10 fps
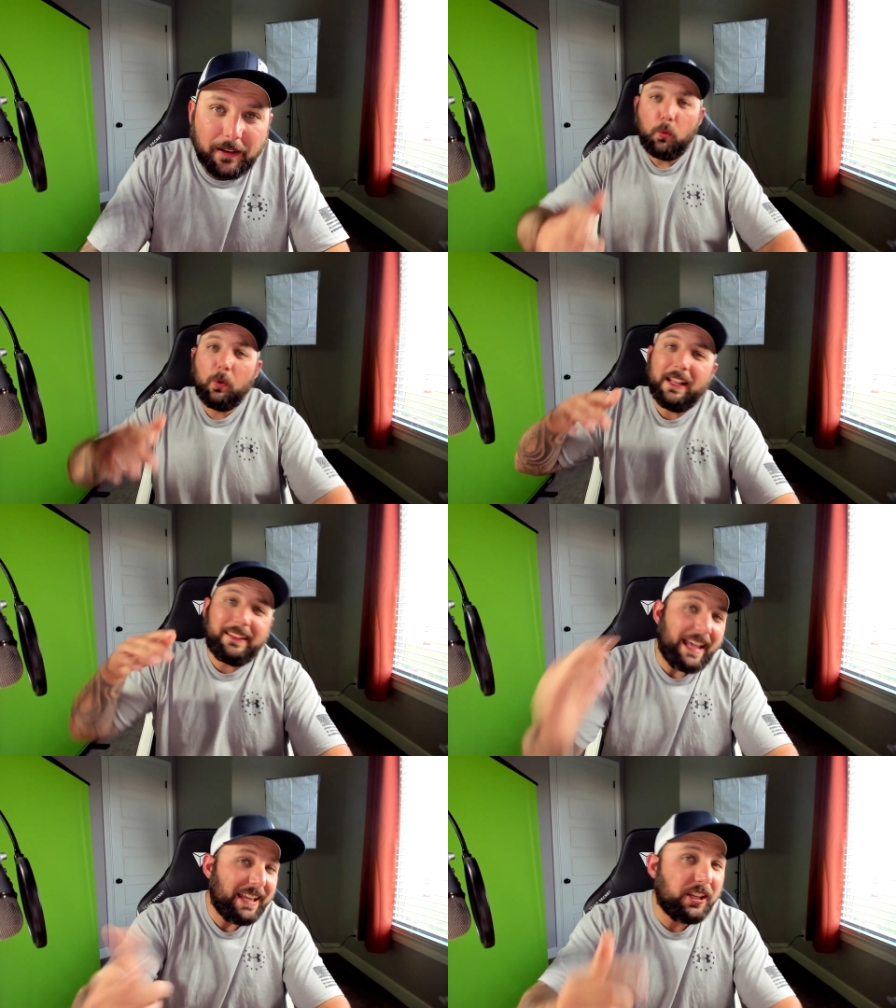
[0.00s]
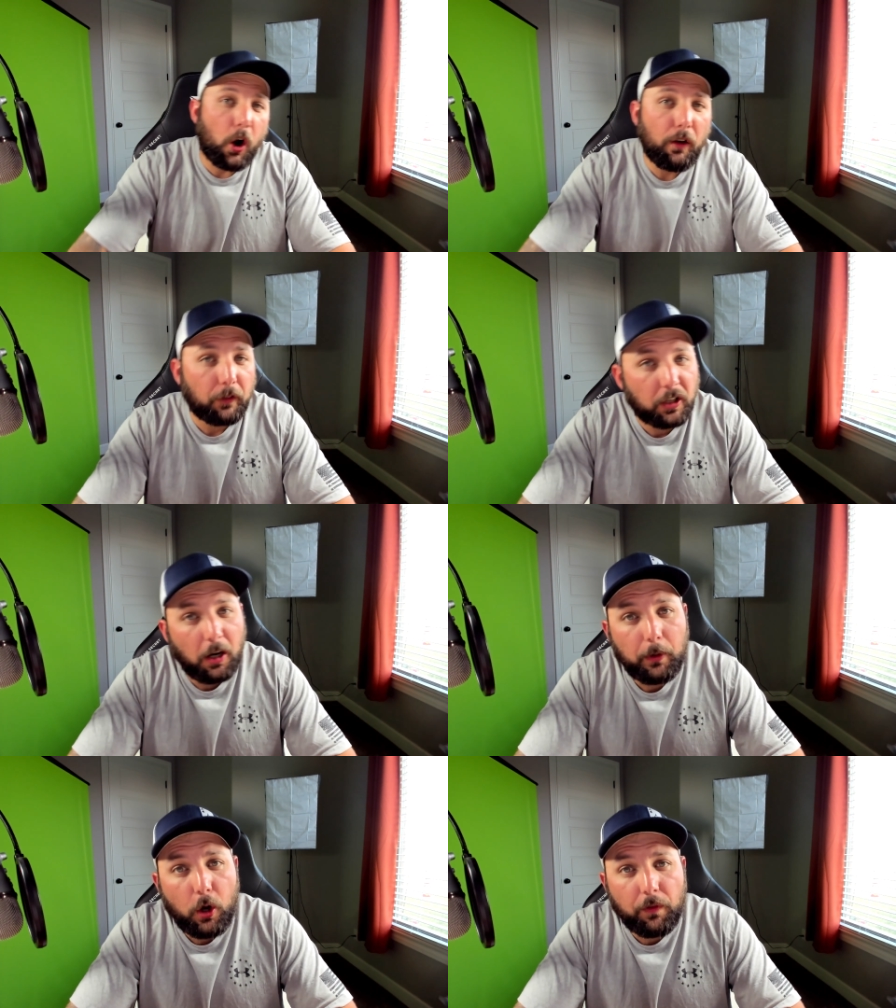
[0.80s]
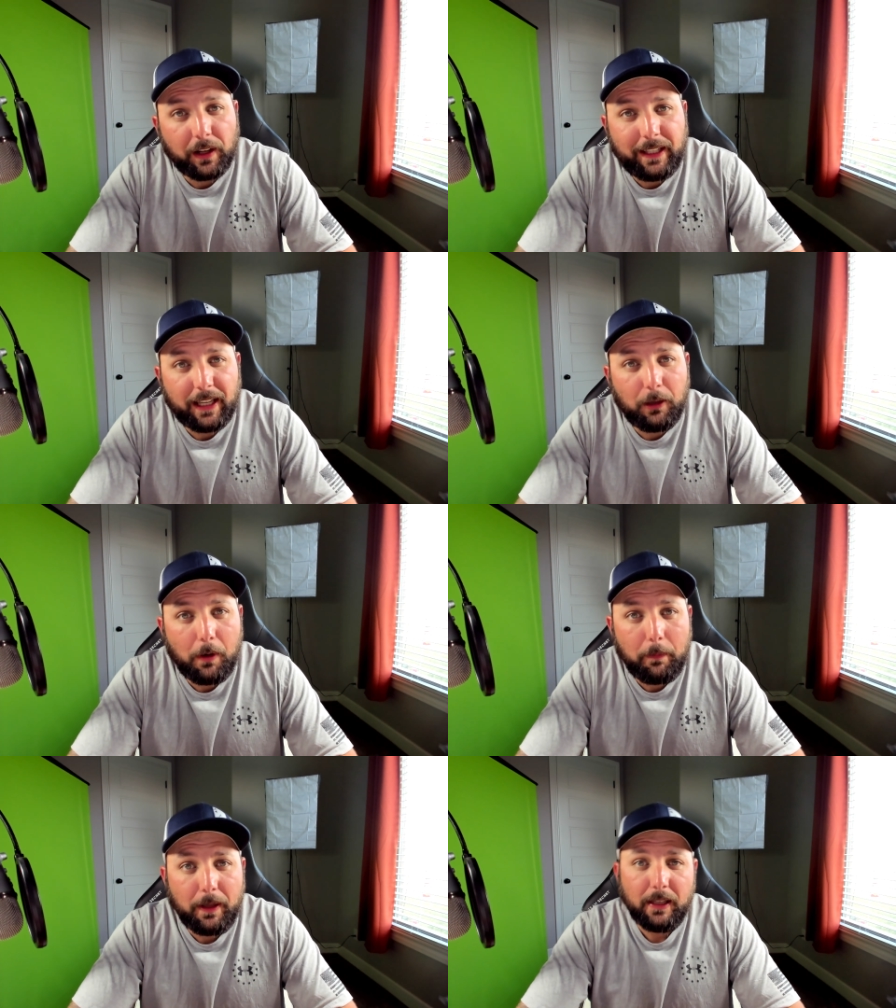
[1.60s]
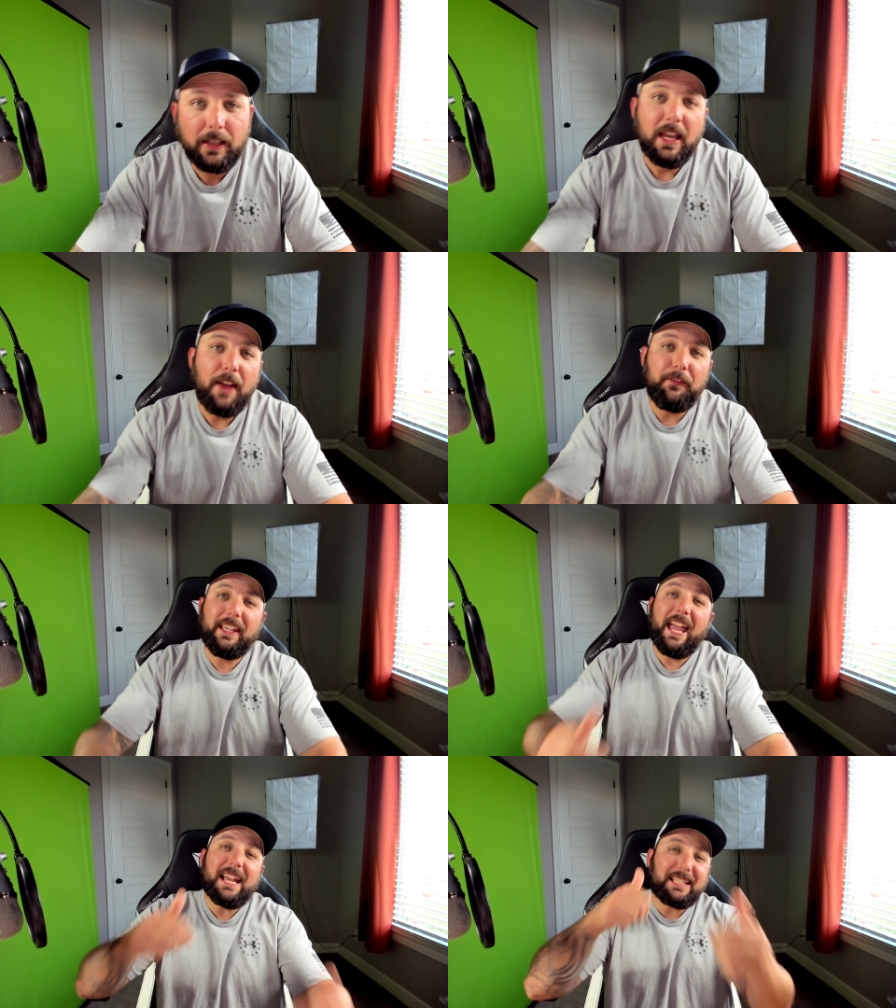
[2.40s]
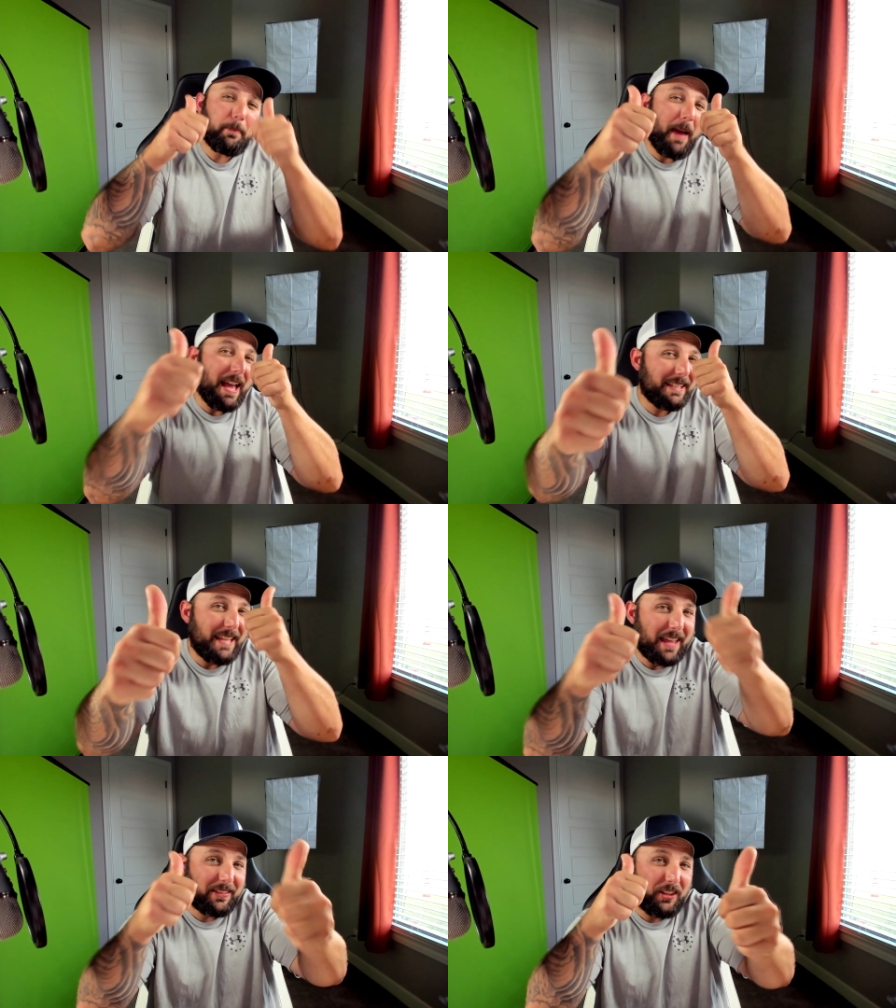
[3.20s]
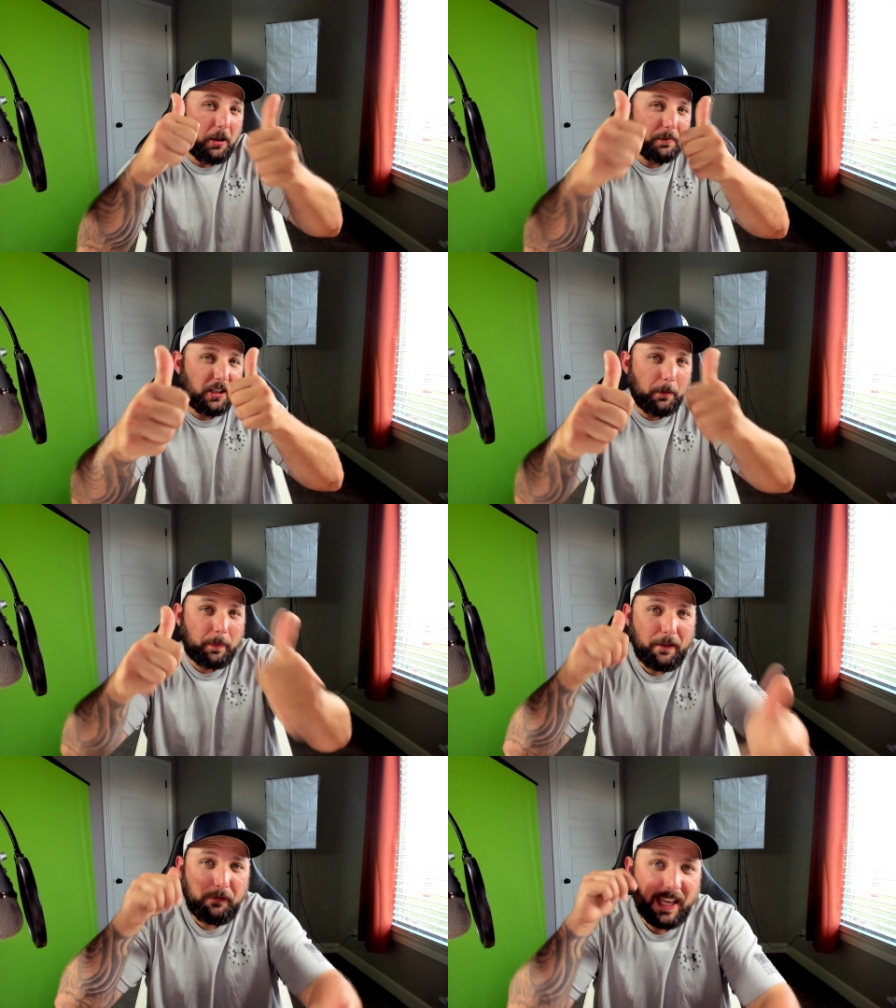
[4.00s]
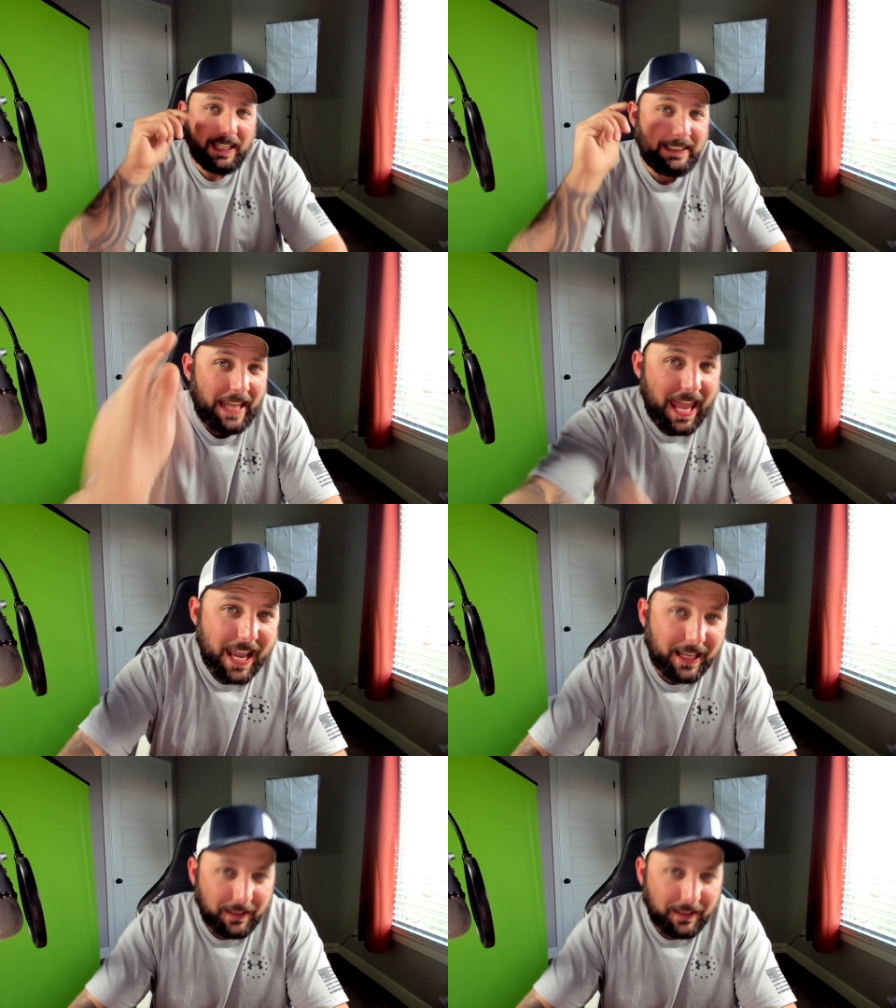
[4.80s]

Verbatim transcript: I wanna thank y'all for coming over to kick it with me. If you can, smash that thumbs up if you dig.